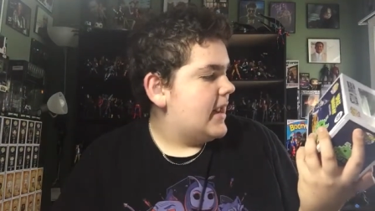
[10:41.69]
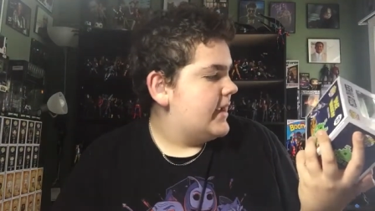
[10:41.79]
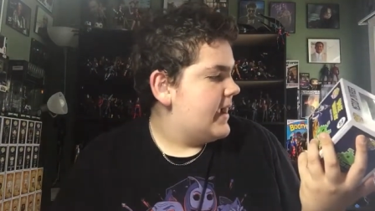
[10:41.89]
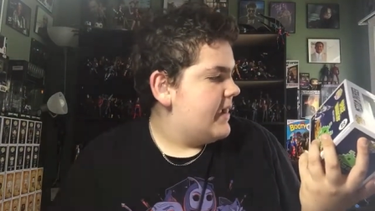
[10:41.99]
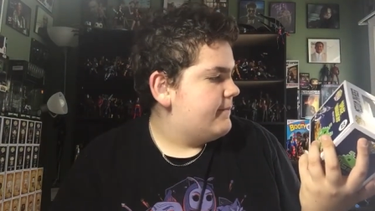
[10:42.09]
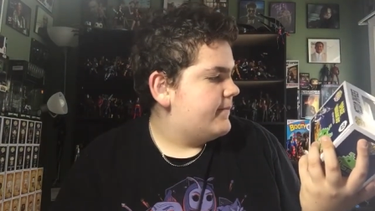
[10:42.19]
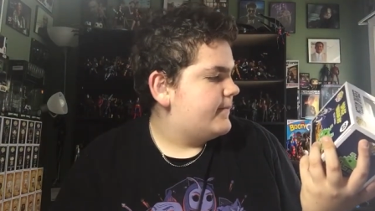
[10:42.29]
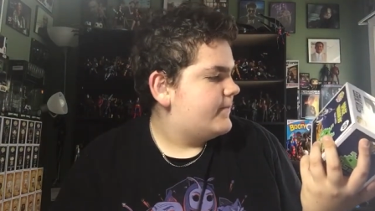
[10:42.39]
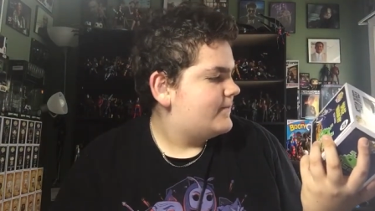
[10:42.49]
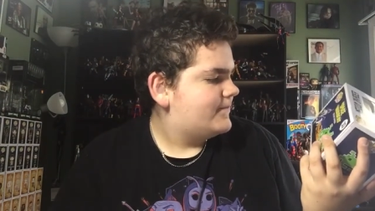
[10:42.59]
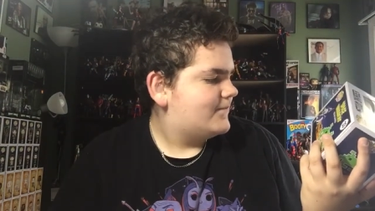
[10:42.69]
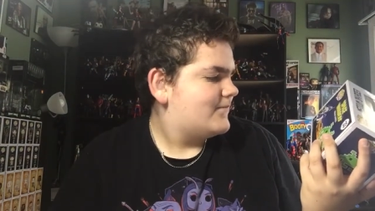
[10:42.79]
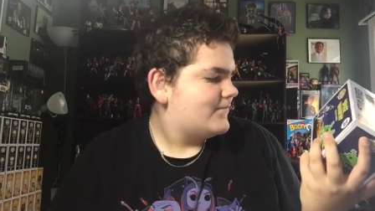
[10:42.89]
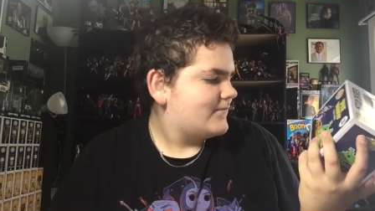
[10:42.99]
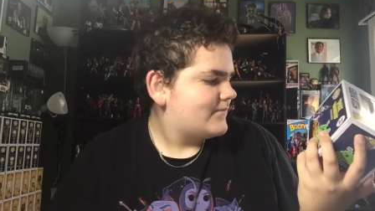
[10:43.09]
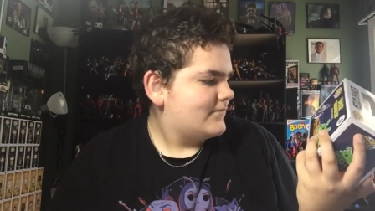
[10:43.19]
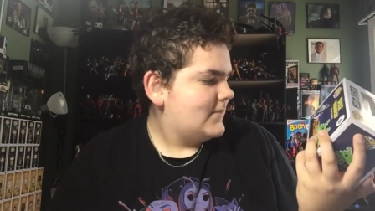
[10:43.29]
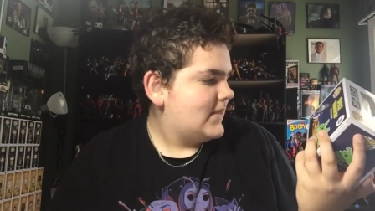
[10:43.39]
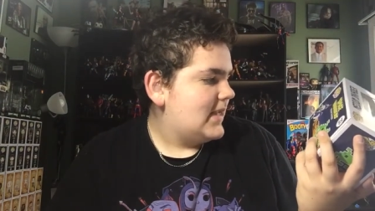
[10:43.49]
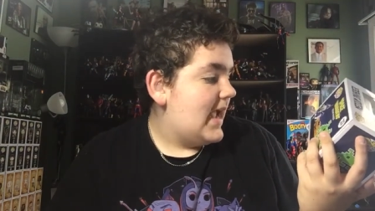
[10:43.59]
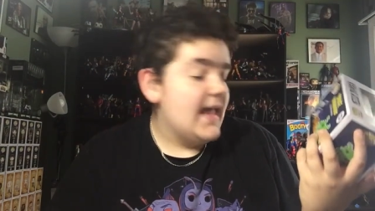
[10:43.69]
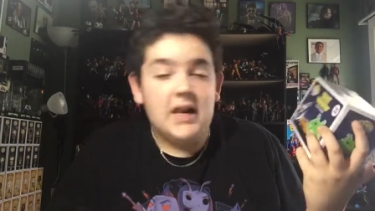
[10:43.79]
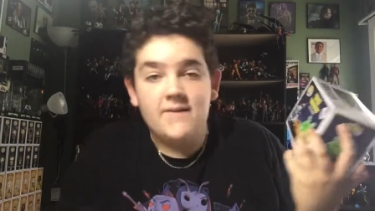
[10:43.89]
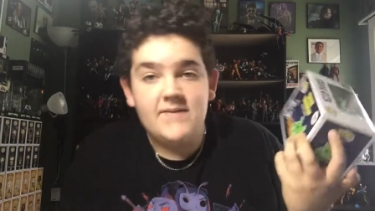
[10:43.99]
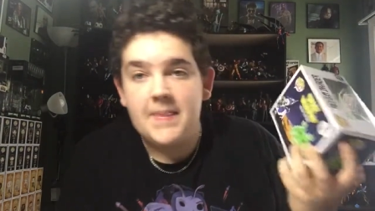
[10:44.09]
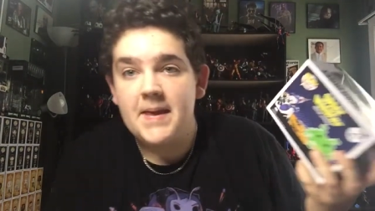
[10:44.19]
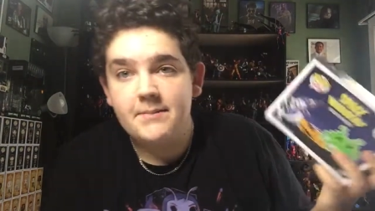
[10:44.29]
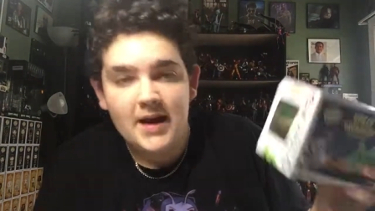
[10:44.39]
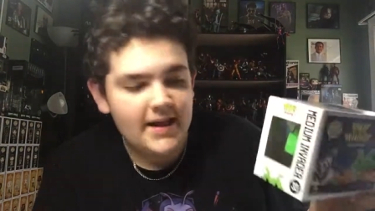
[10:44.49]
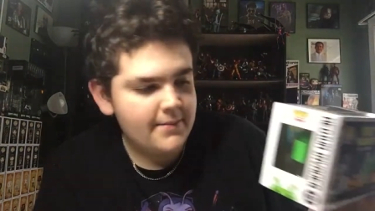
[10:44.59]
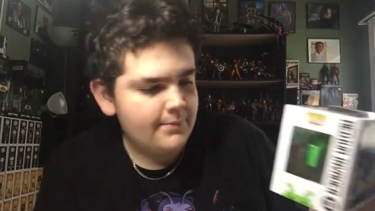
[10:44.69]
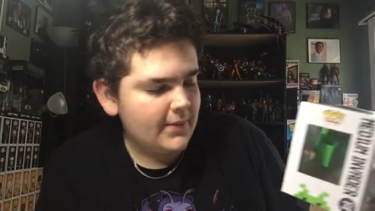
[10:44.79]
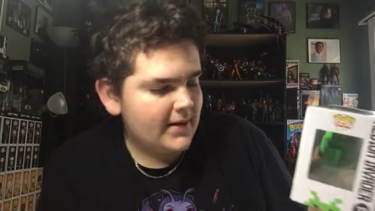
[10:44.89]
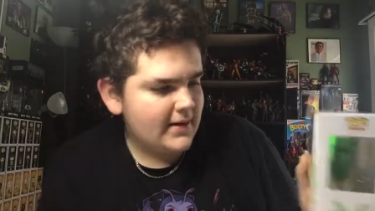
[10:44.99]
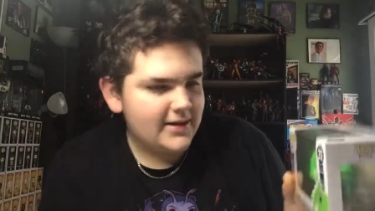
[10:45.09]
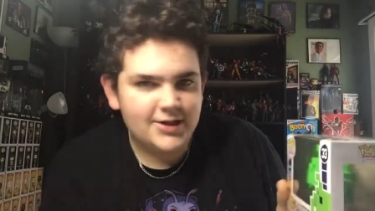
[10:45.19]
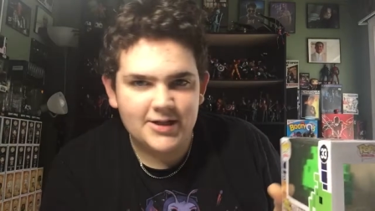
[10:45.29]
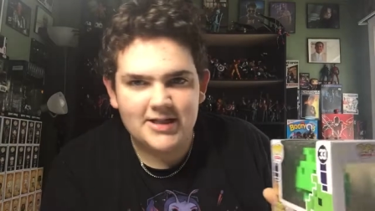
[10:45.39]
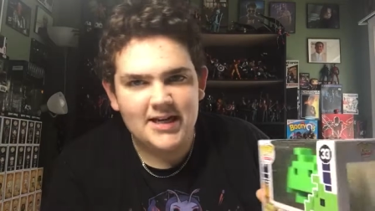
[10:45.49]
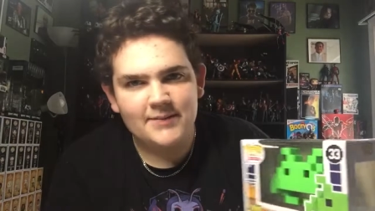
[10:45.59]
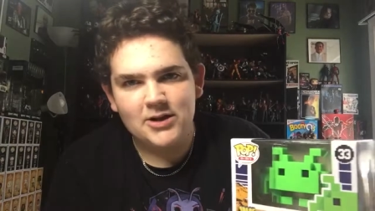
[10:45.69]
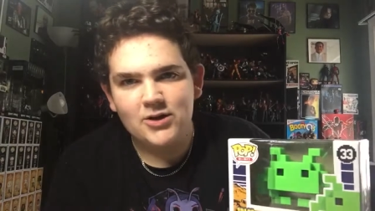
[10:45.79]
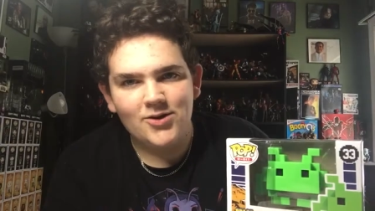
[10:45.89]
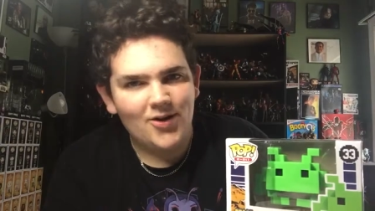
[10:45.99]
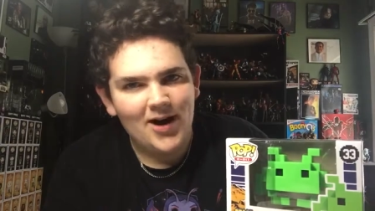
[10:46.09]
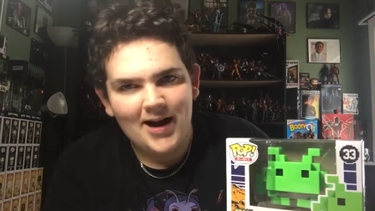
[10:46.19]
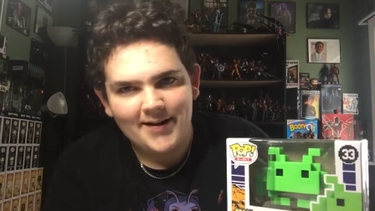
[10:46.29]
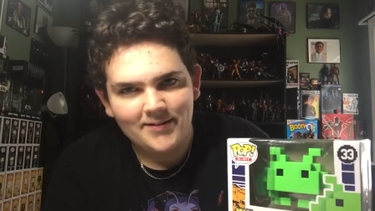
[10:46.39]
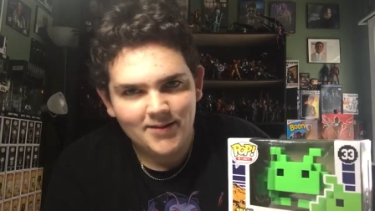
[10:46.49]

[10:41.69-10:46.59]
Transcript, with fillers: I I... I love that they made it, but it just seems a little odd.